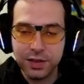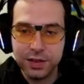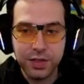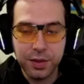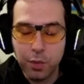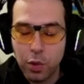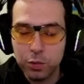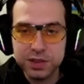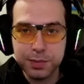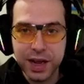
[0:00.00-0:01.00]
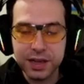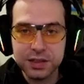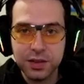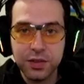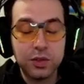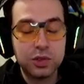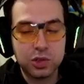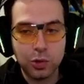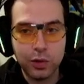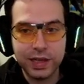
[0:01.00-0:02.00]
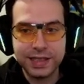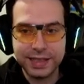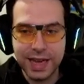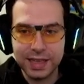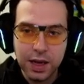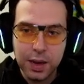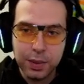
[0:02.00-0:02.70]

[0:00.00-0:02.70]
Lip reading: The more respect, the stronger he gets.